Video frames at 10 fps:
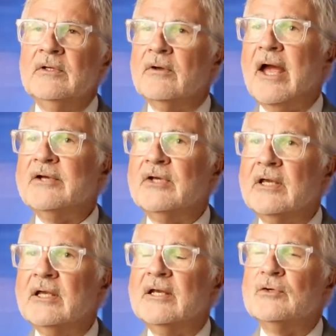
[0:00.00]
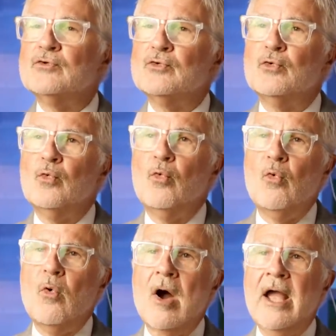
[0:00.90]
you're actually getting
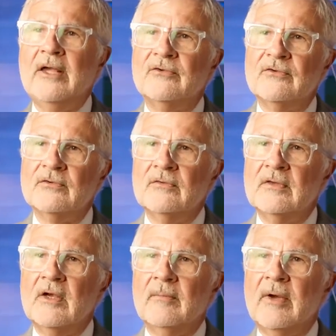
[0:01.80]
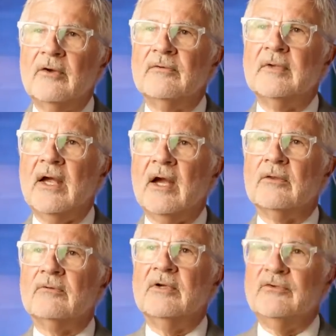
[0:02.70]
twice the amount of
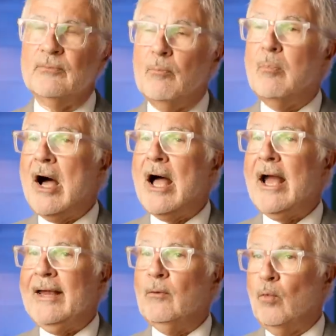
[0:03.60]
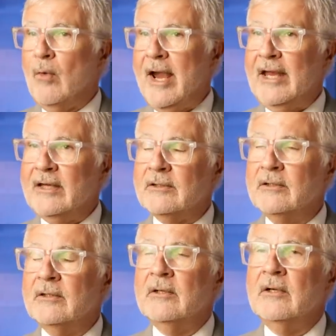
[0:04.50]
calories by weight
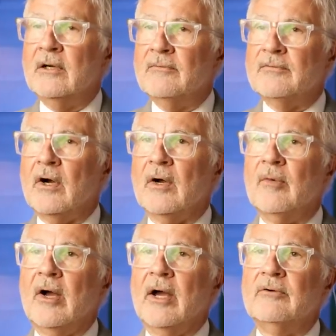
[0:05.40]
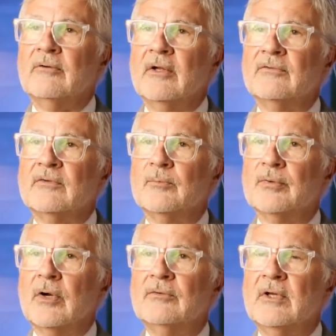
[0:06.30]
of carbohydrates and
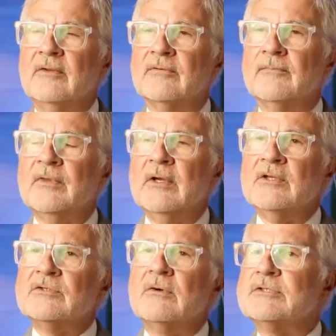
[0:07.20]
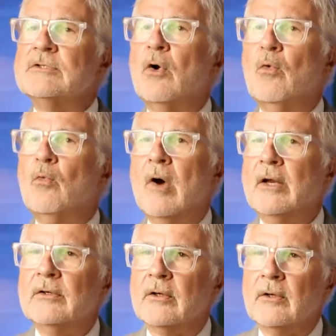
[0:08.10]
proteins. So it's no
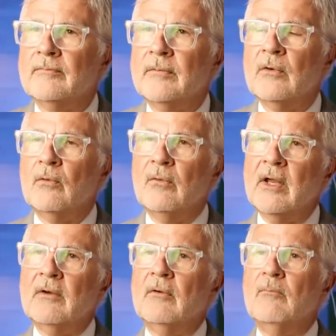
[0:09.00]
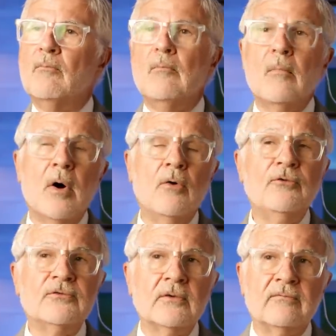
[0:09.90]
wonder when
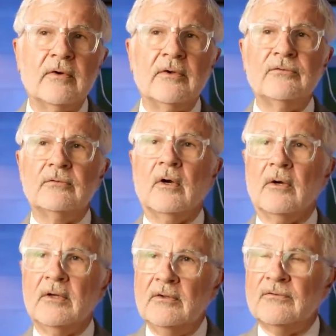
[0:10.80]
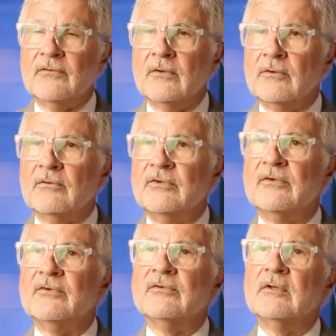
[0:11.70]
most of us are insulin
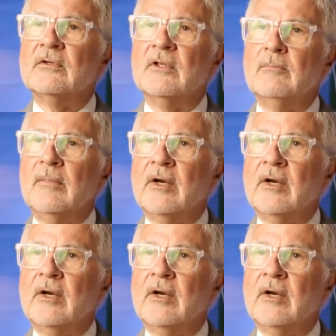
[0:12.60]
resistant and